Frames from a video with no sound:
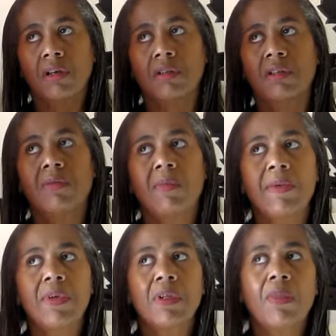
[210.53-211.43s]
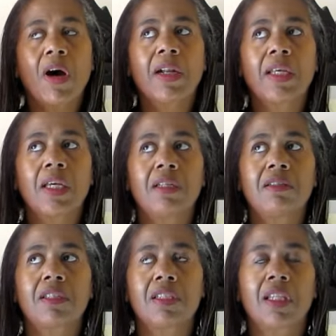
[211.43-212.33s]
So maybe the body can
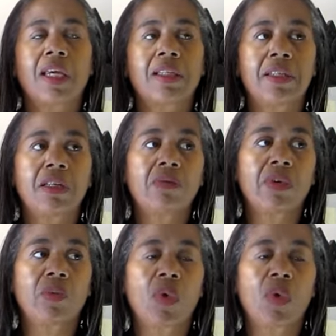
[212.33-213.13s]
just like deal with